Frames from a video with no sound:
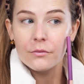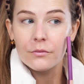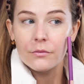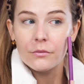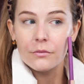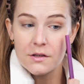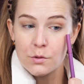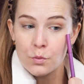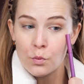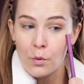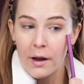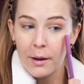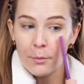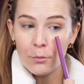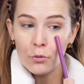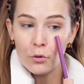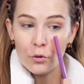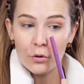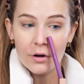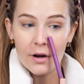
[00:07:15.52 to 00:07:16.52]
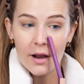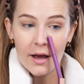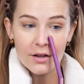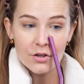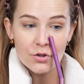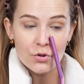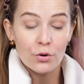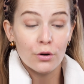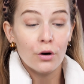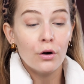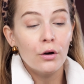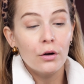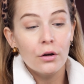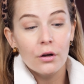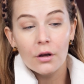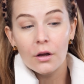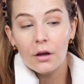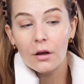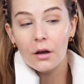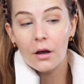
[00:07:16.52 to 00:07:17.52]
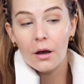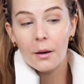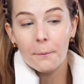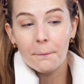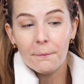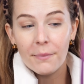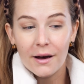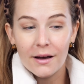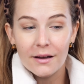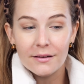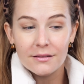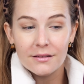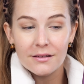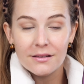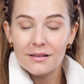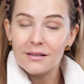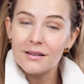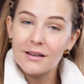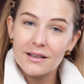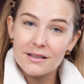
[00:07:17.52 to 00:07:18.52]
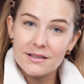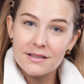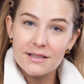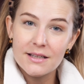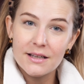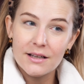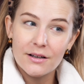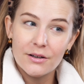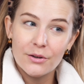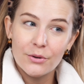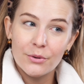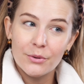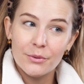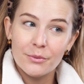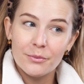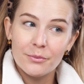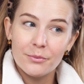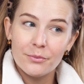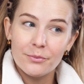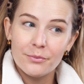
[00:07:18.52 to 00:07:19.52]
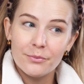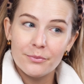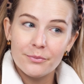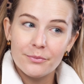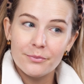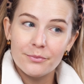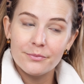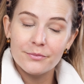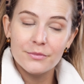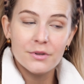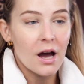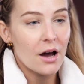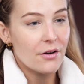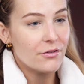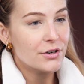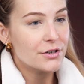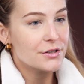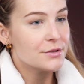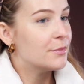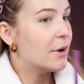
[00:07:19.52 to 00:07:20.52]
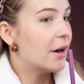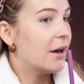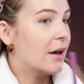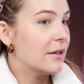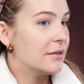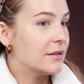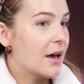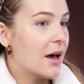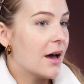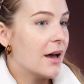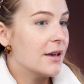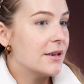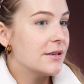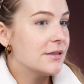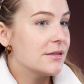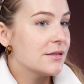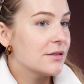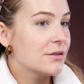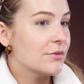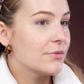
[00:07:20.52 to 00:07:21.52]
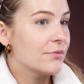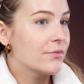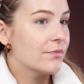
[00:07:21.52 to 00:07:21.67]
This is way more natural, but it still covered my under eyes.